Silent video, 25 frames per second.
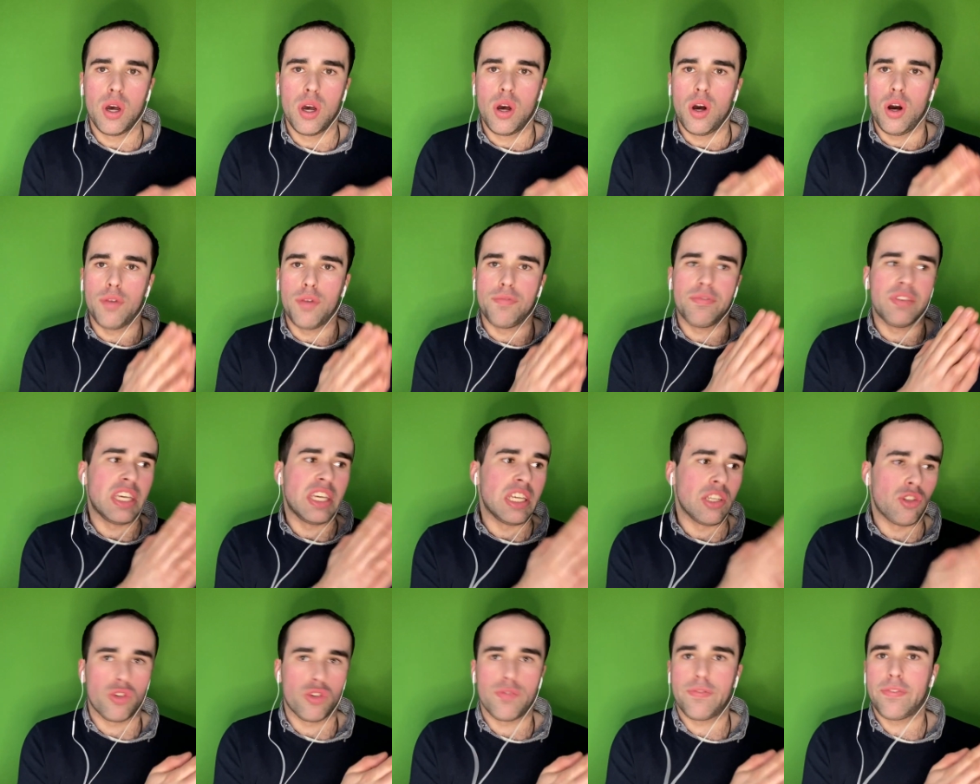of
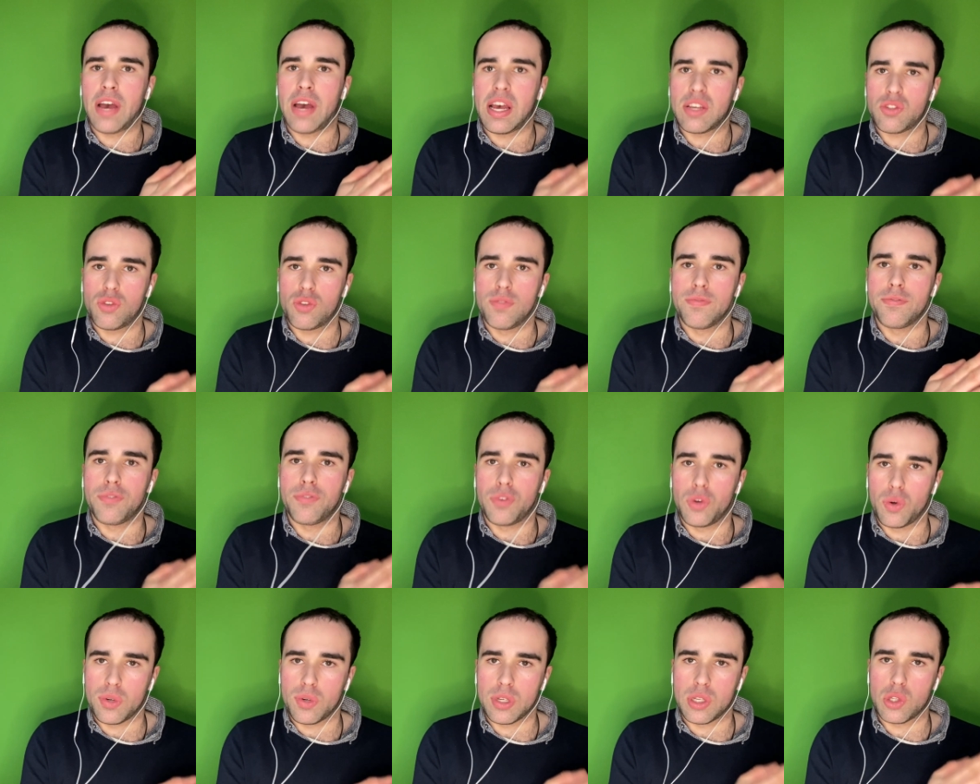each Fast and
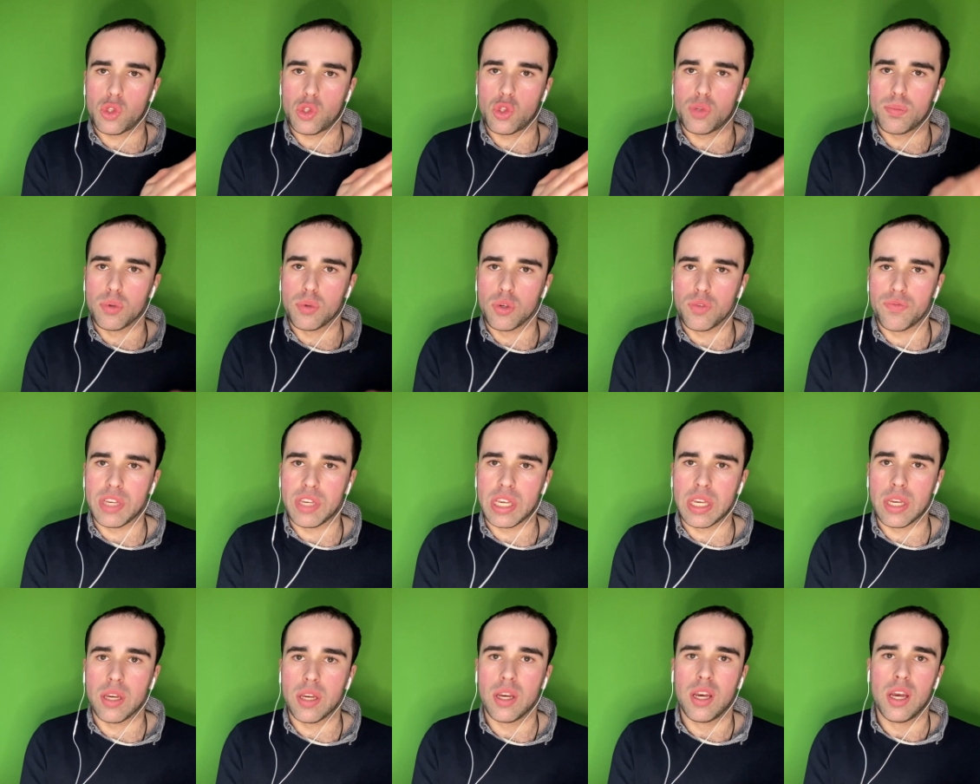Furious
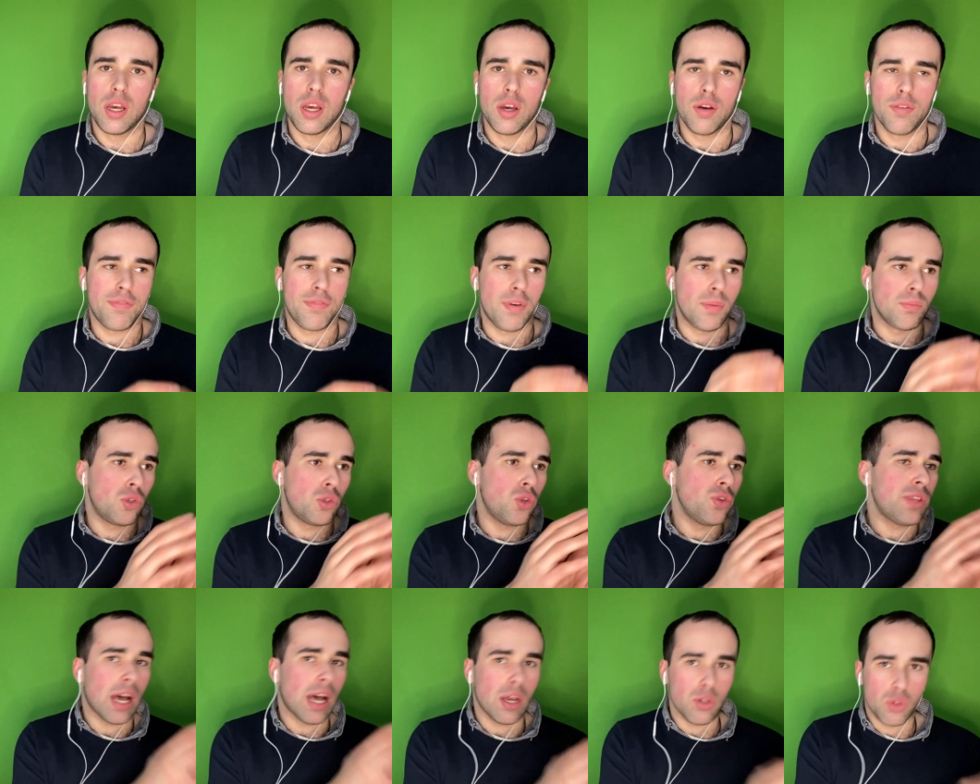movie from two
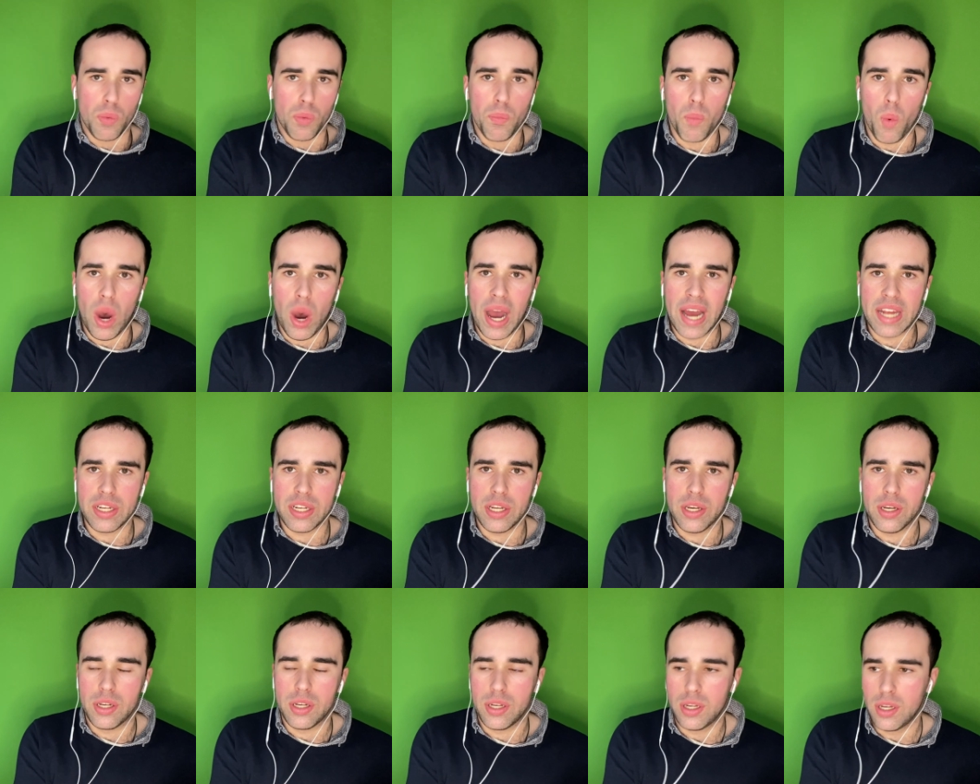thousand
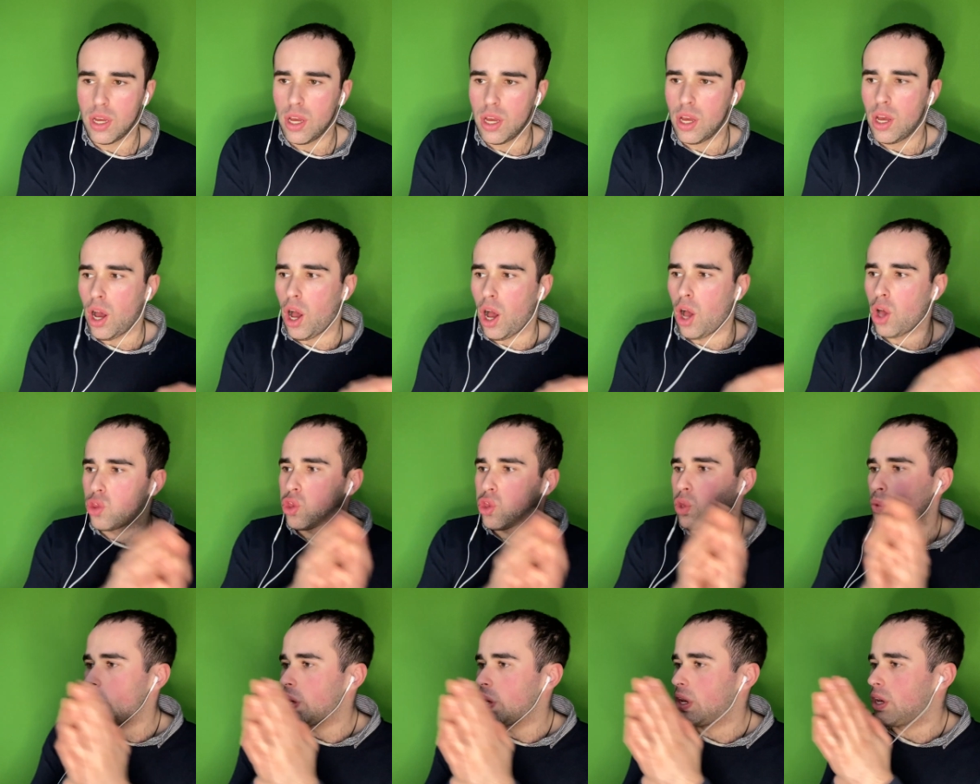one. All
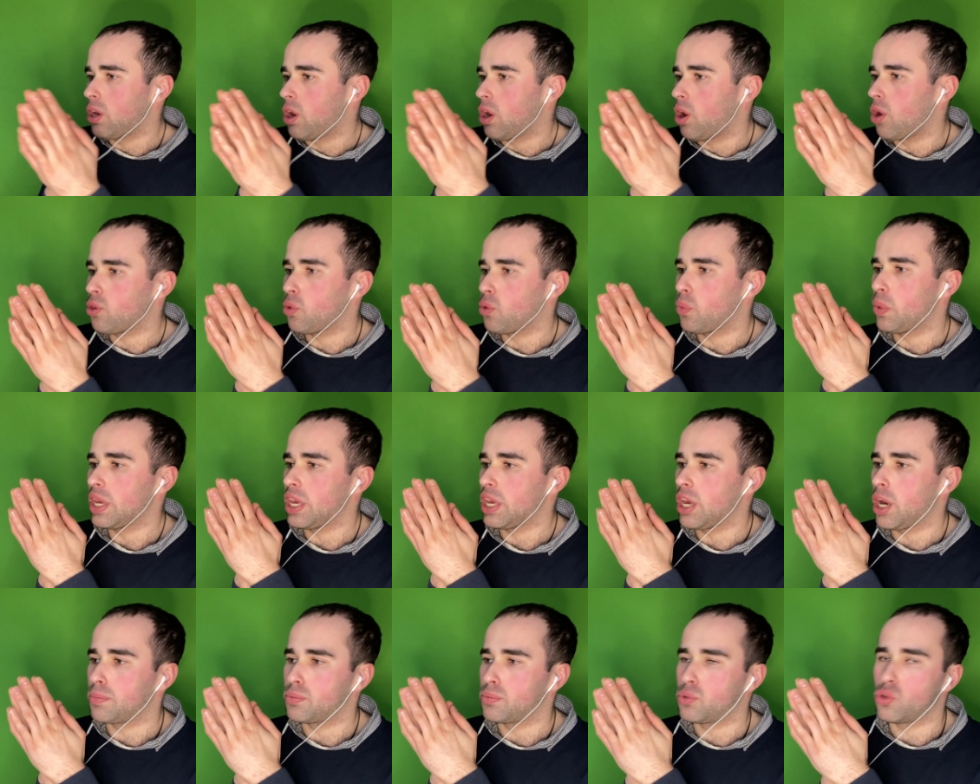the, way, all the way
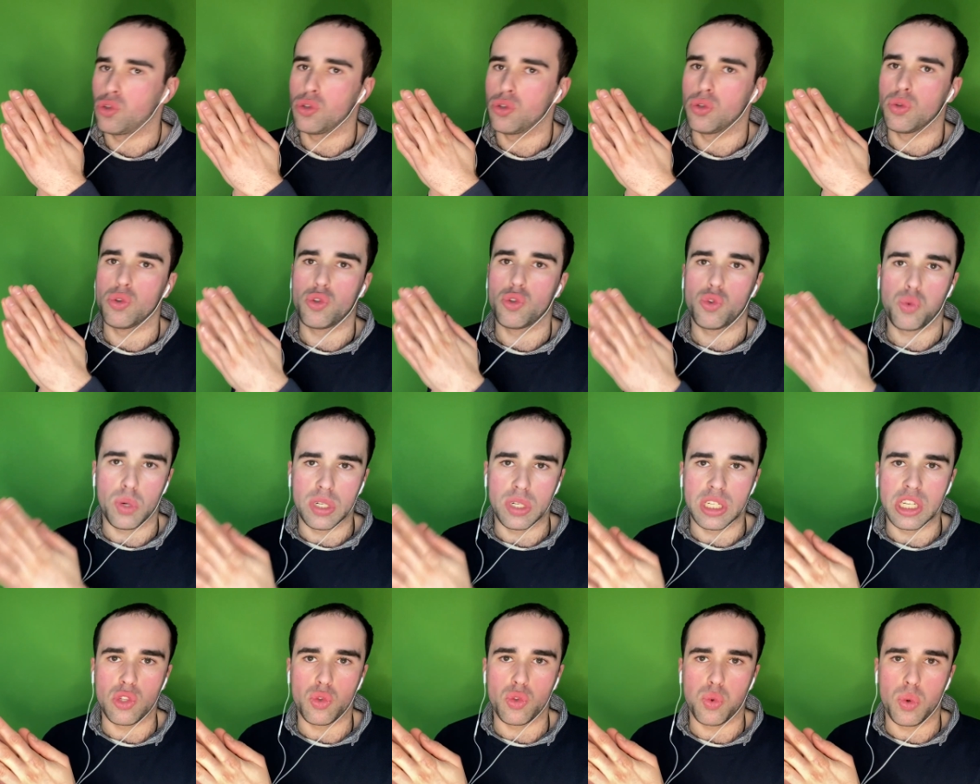up to
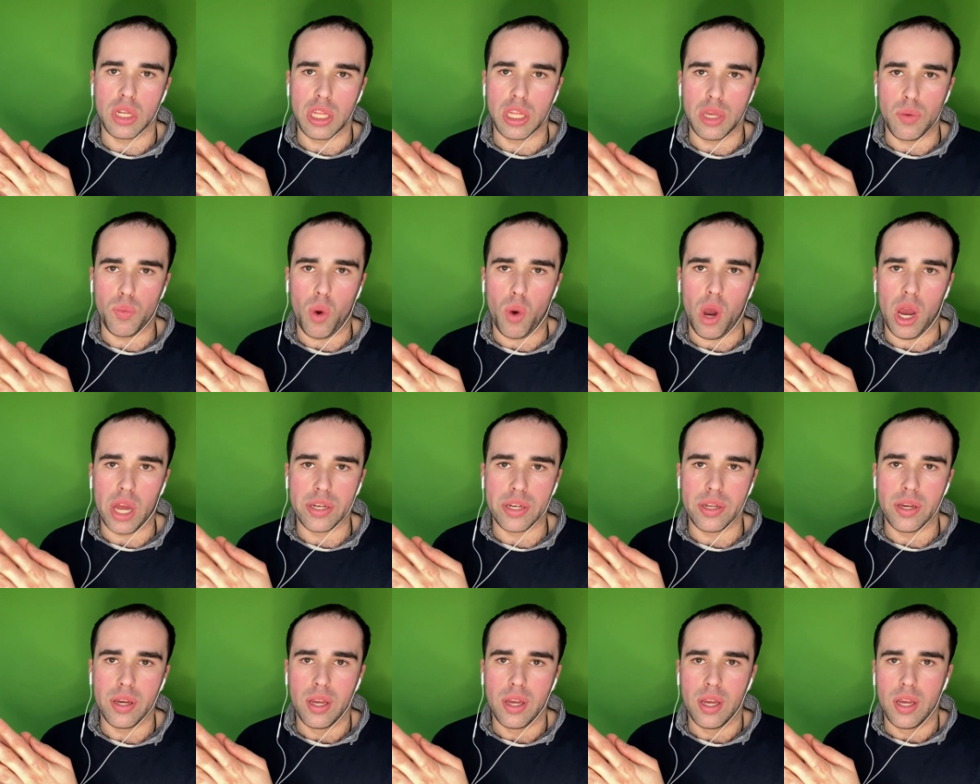twenty
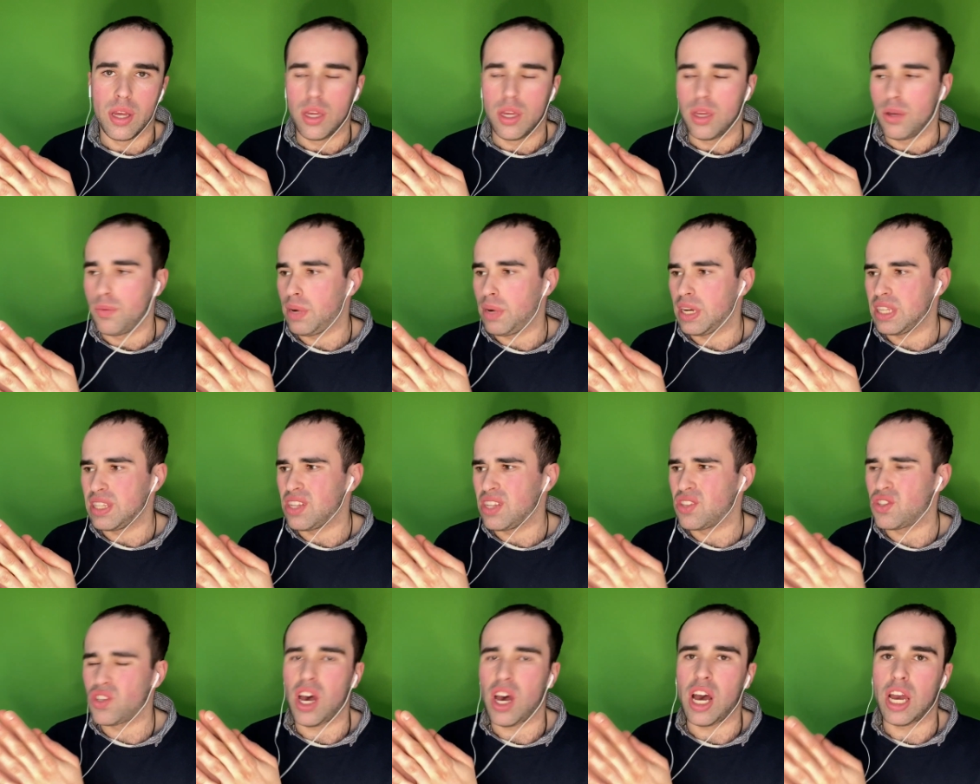twenty-one, by the
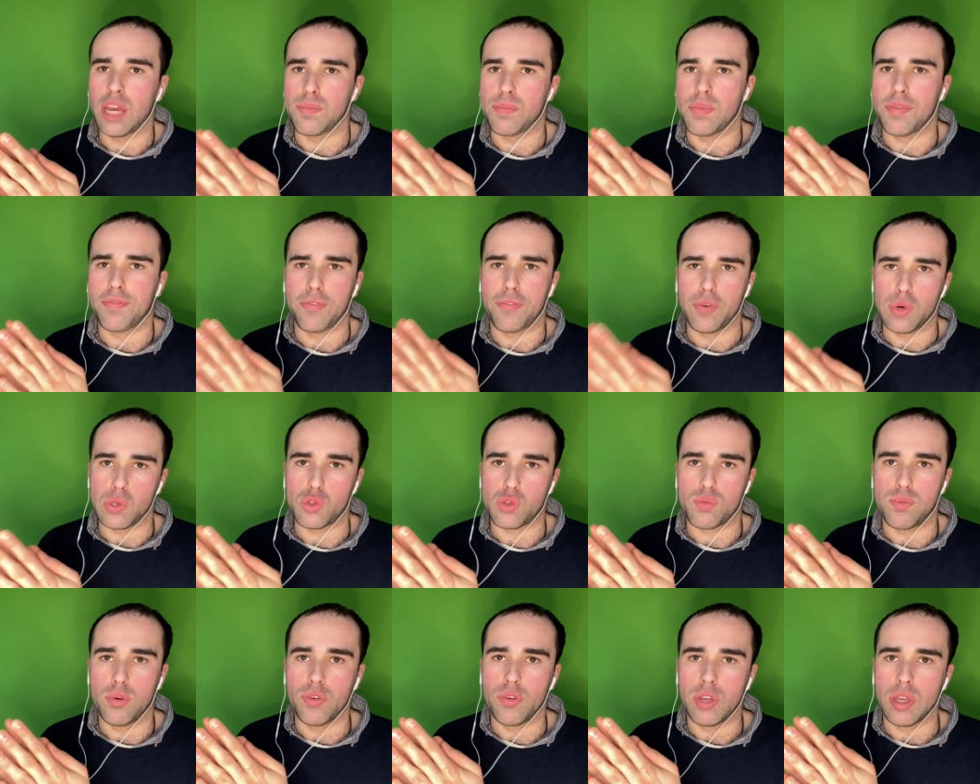time the first
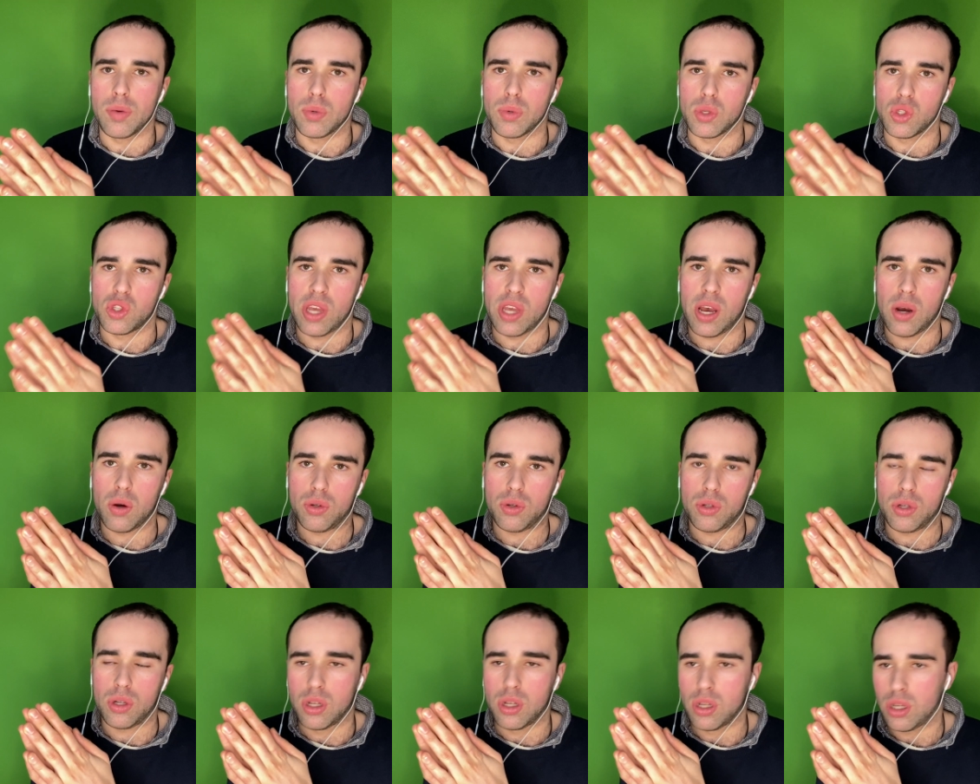movie was
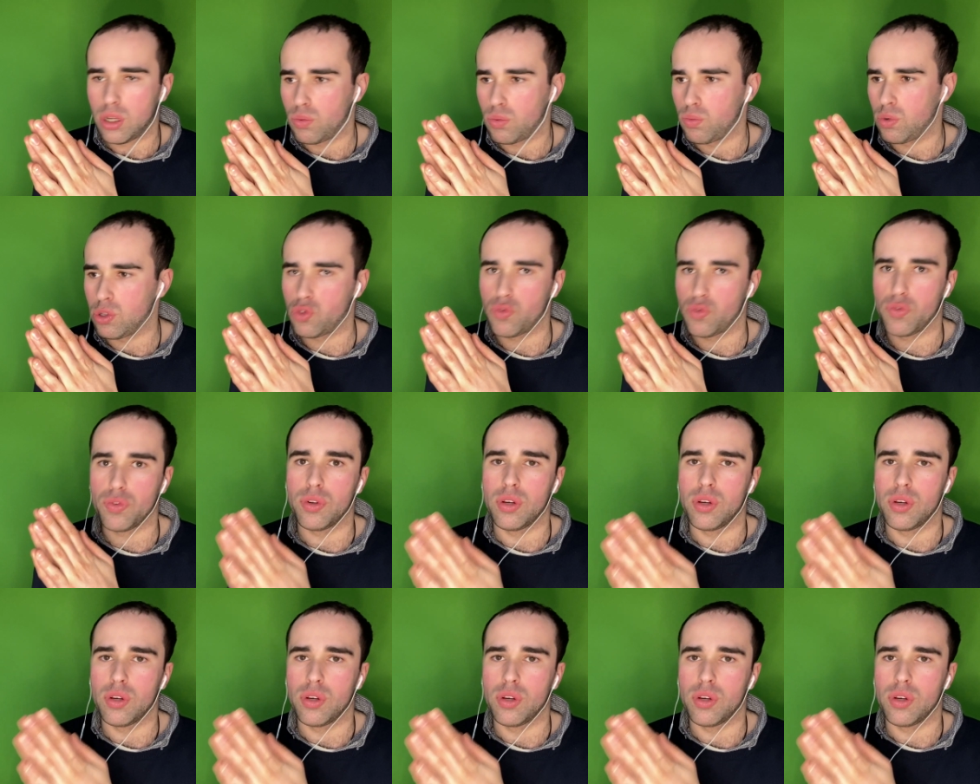out, was